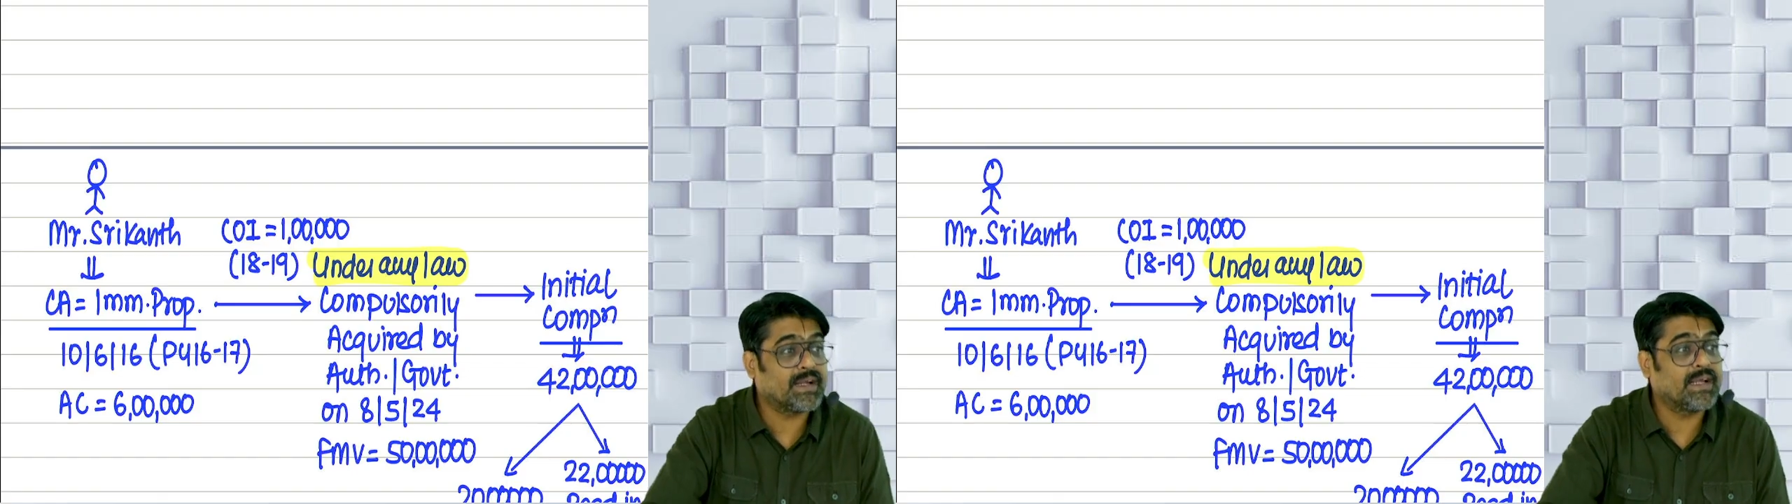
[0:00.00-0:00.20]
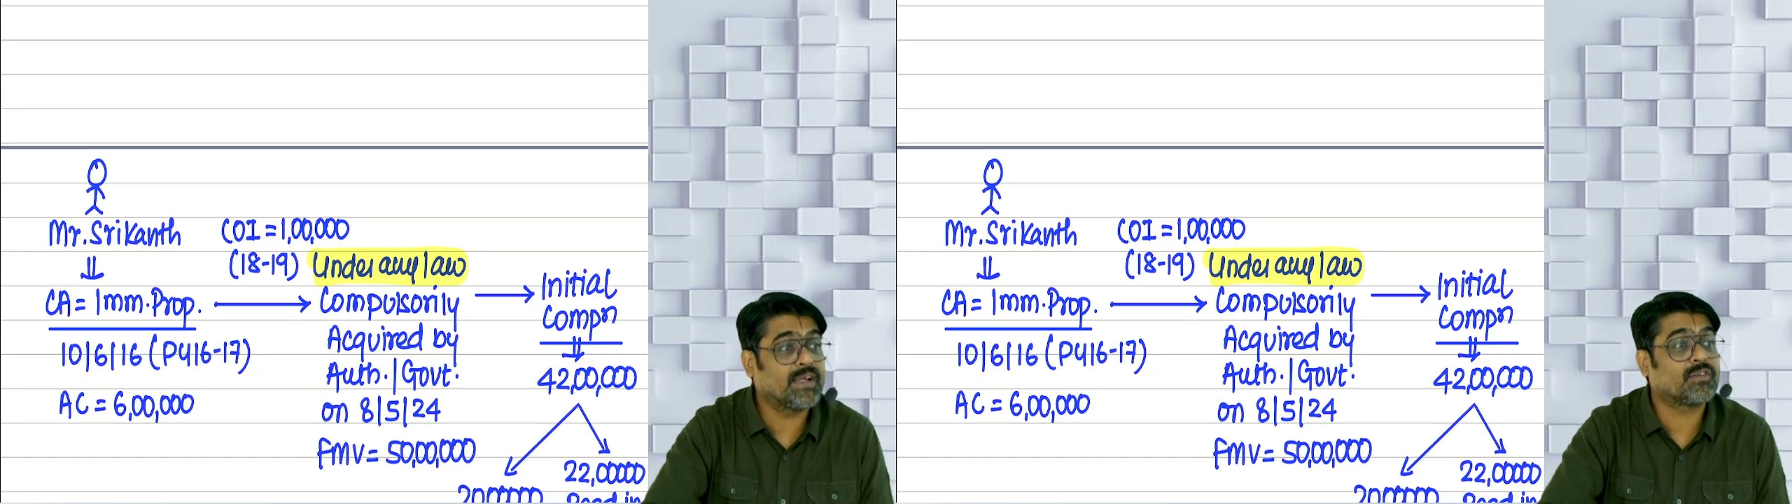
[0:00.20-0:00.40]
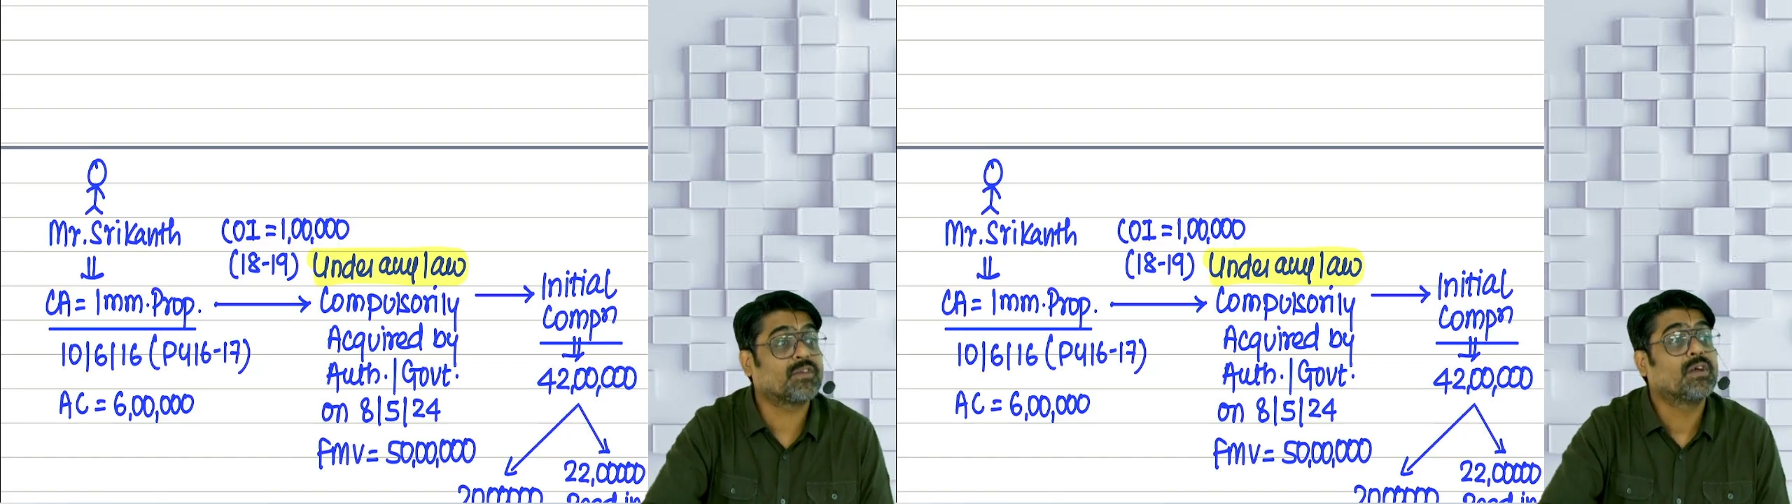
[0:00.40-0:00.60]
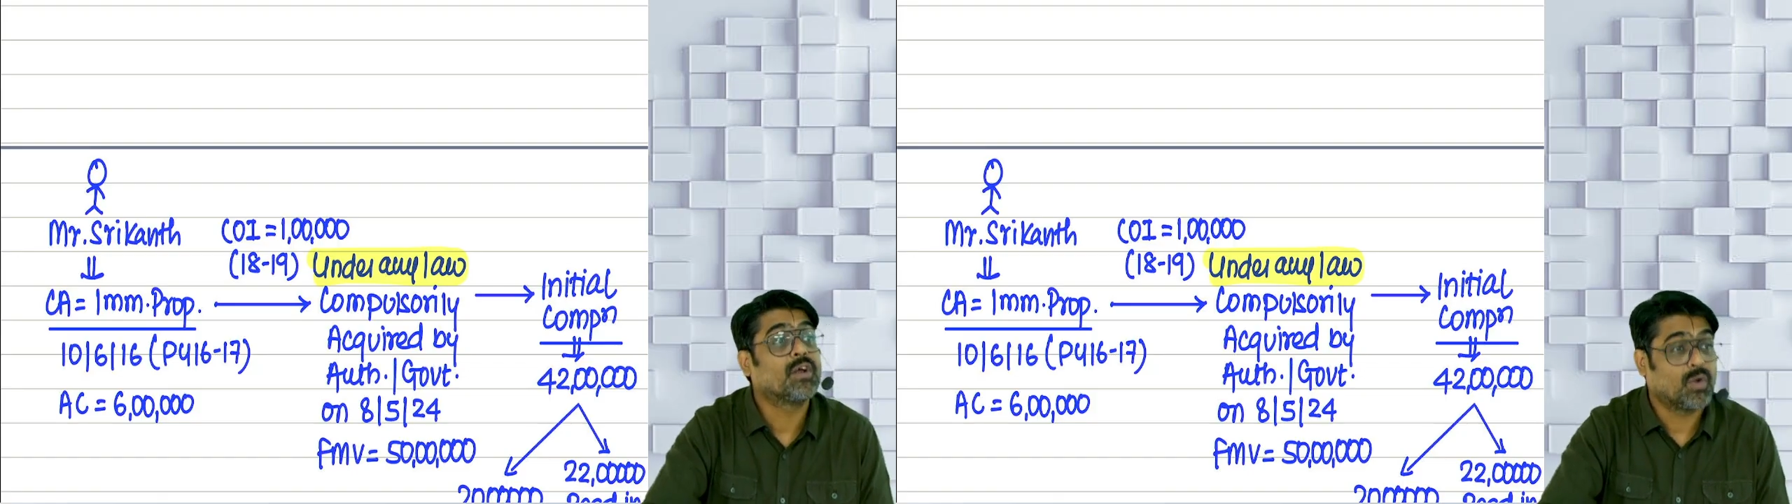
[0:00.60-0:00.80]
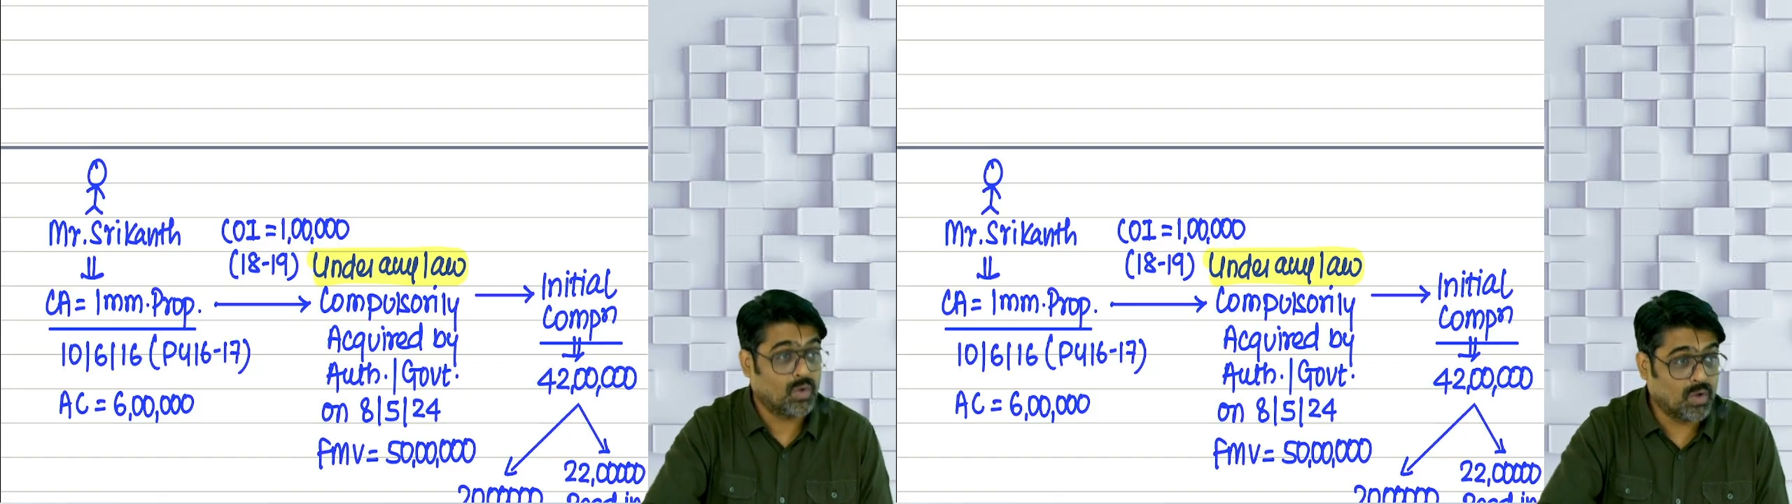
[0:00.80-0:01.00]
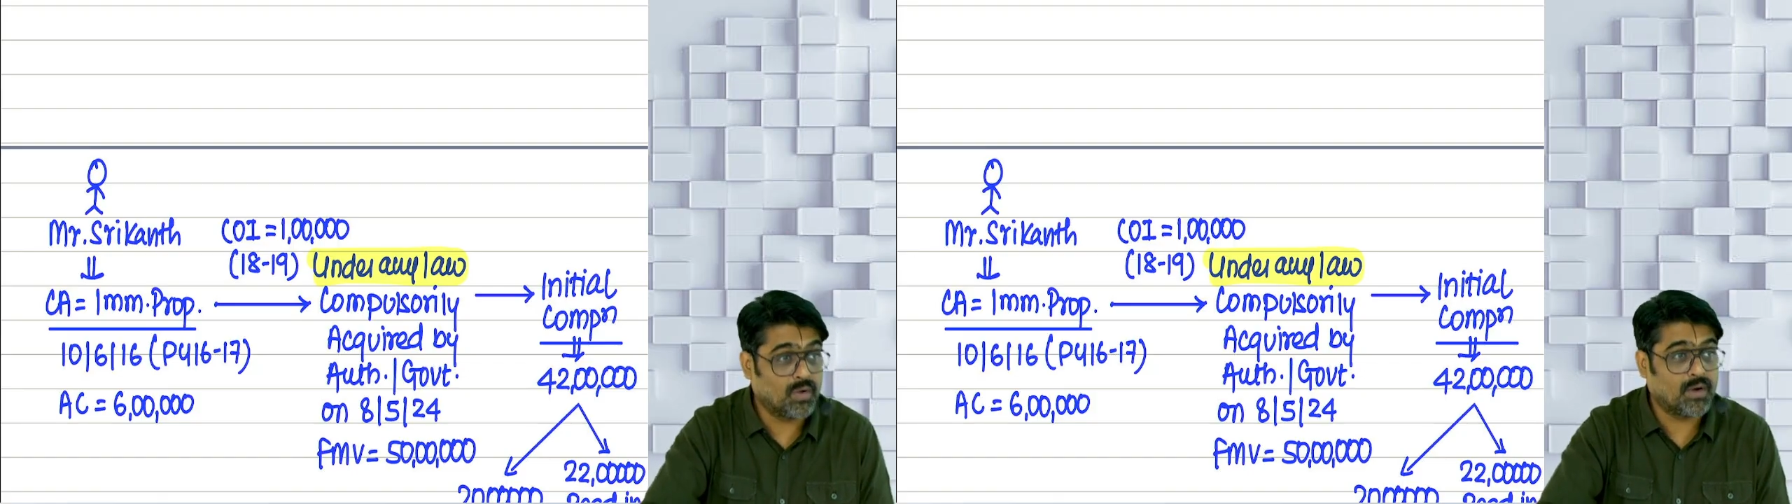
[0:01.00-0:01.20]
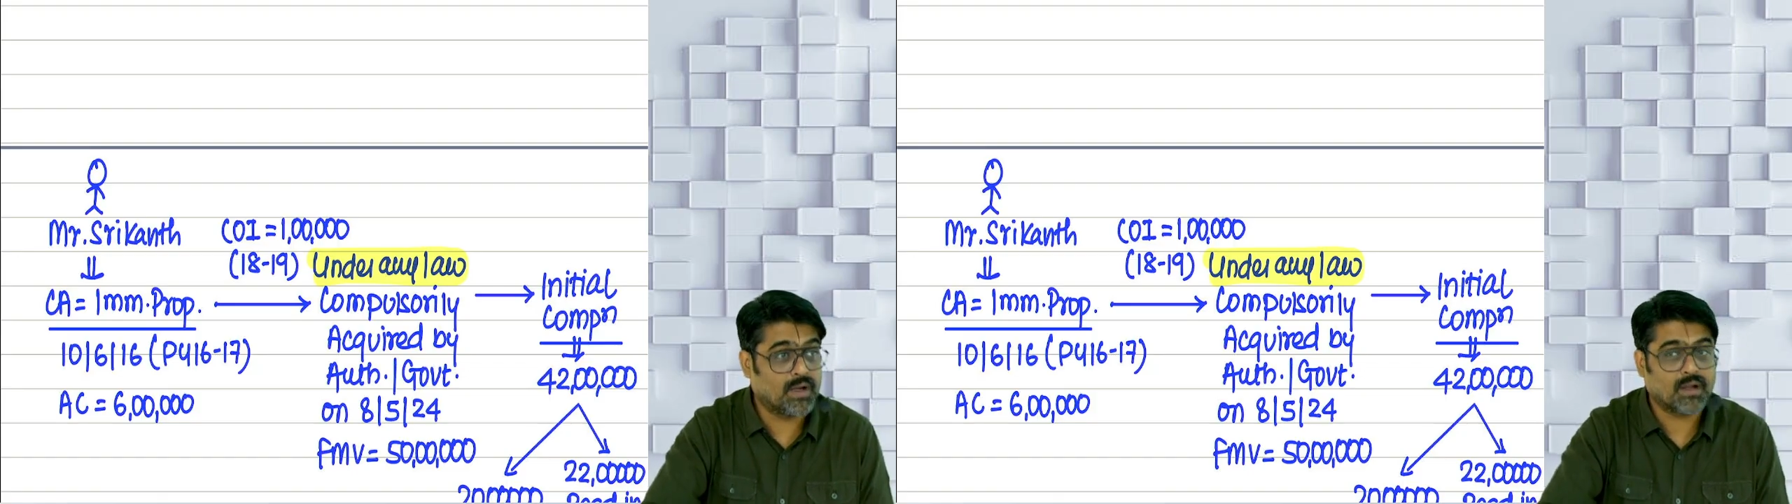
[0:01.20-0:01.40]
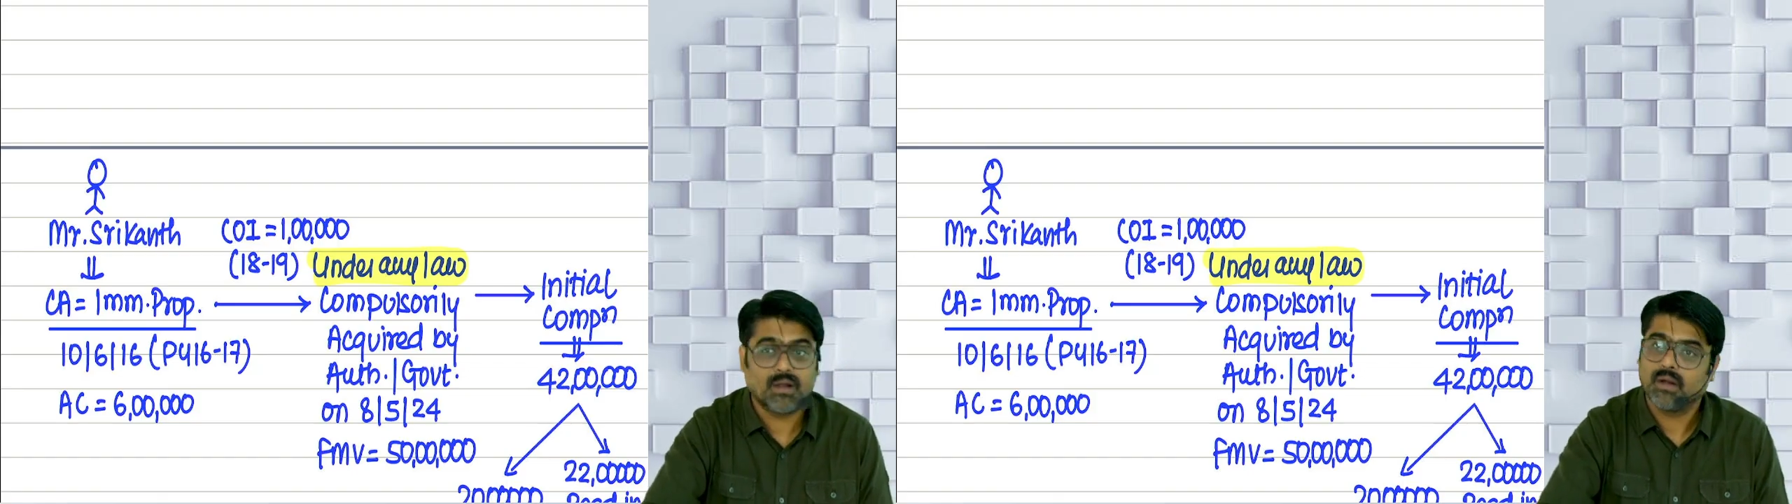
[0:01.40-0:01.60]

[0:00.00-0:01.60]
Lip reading: is lower,